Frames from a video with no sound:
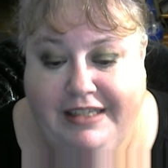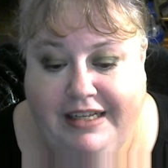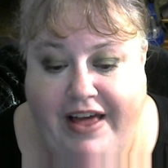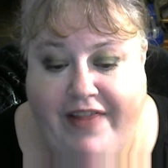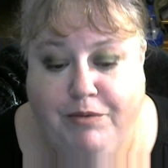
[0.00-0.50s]

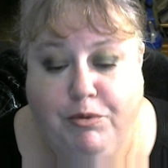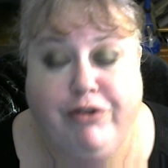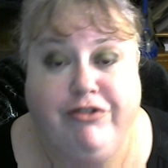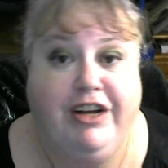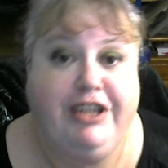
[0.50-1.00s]
And the more
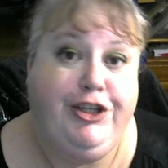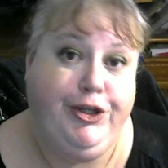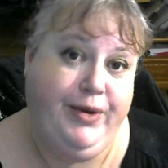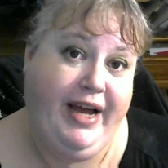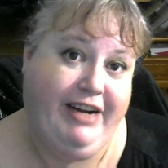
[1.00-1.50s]
fun
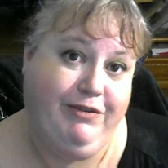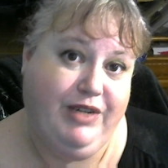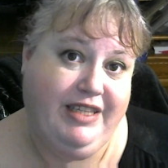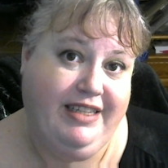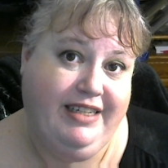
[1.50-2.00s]
you have
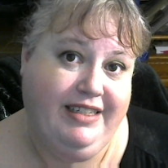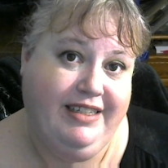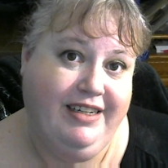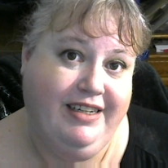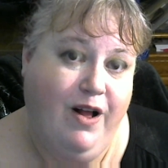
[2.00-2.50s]
with it,
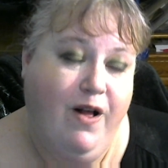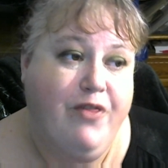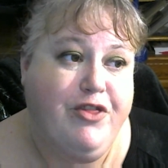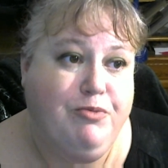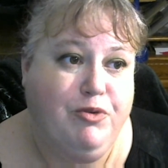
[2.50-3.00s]

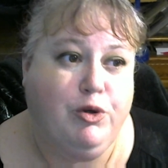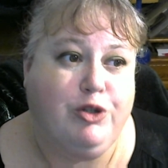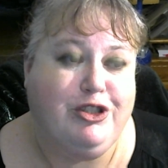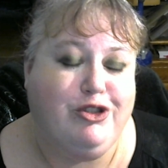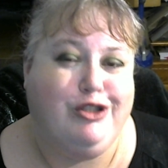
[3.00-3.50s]
the more
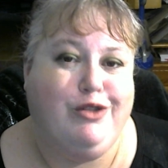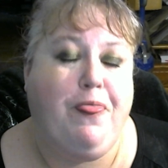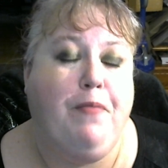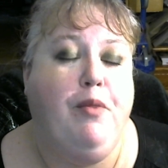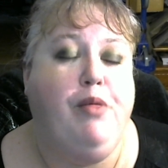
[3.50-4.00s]

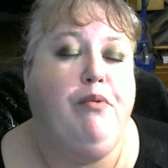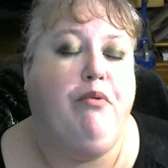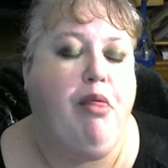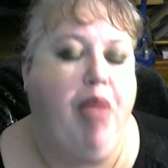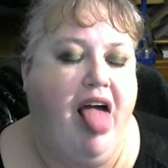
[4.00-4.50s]

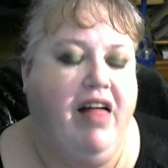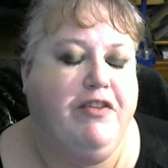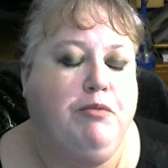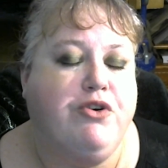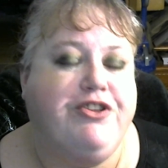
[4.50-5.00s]

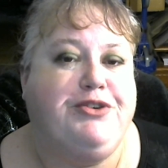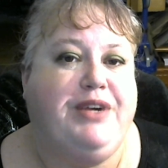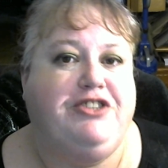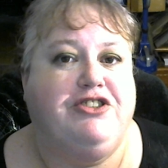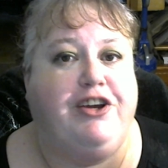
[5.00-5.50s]
the
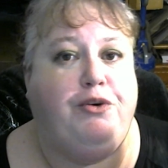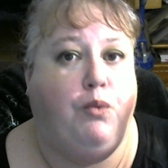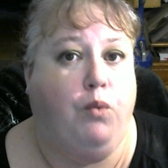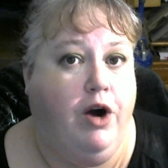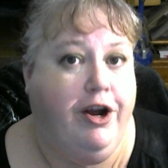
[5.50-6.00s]
director is going to
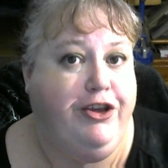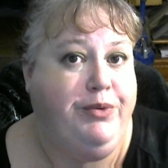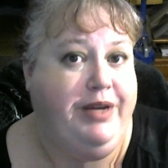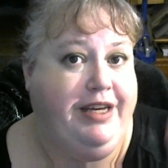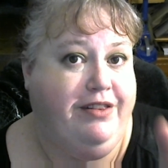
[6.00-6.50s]
want you
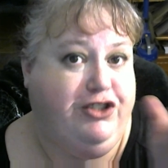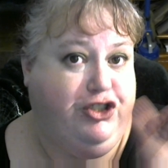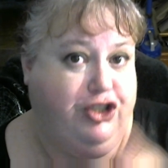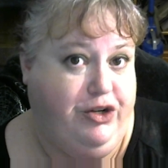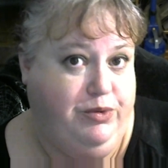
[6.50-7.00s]
in the
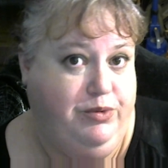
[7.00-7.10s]
show.